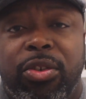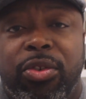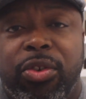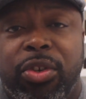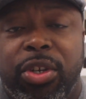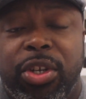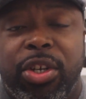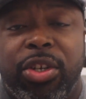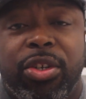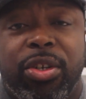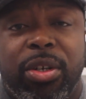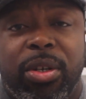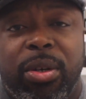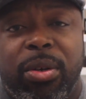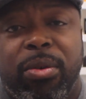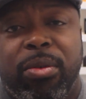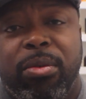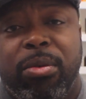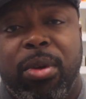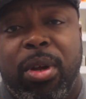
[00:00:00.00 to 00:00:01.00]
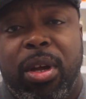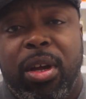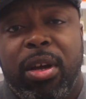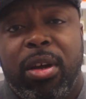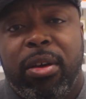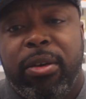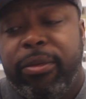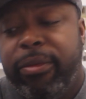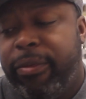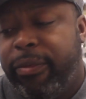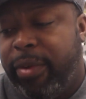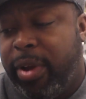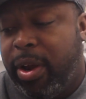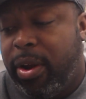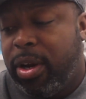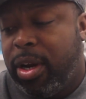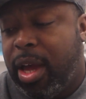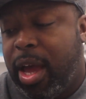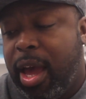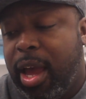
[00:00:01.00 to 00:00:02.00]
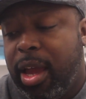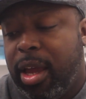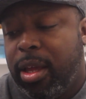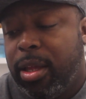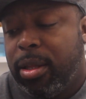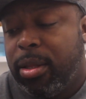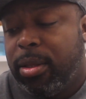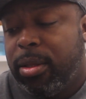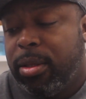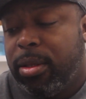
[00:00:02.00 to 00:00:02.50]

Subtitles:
traditional Fahrenheit